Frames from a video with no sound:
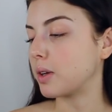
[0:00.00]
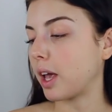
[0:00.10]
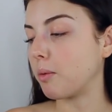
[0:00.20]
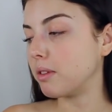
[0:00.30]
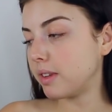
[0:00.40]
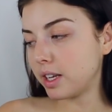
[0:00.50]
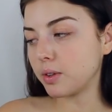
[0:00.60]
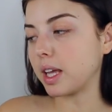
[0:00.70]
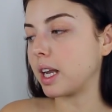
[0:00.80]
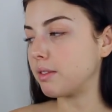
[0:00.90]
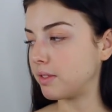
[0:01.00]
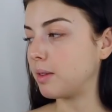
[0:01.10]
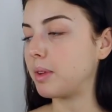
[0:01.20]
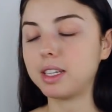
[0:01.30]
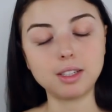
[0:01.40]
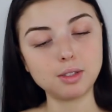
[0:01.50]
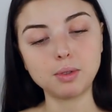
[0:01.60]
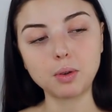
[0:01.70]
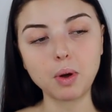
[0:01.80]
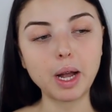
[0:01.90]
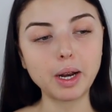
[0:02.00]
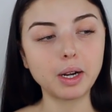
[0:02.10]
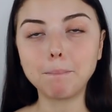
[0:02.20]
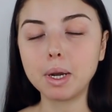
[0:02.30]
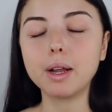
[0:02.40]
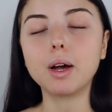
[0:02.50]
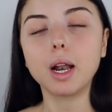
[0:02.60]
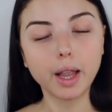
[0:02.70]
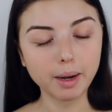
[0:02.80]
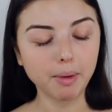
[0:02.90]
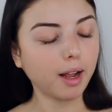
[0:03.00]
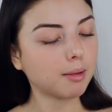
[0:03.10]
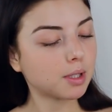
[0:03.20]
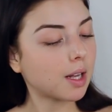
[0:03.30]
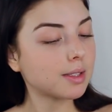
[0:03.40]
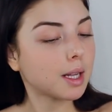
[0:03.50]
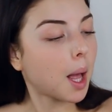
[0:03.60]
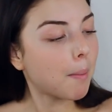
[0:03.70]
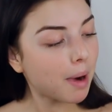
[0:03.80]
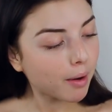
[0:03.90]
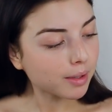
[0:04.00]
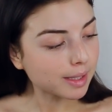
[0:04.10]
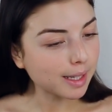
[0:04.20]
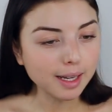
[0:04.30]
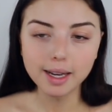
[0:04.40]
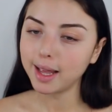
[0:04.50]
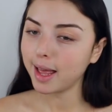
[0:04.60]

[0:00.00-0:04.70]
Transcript: okay, what video can I film that doesn't require putting on a lot of makeup? So I was like, a brow routine.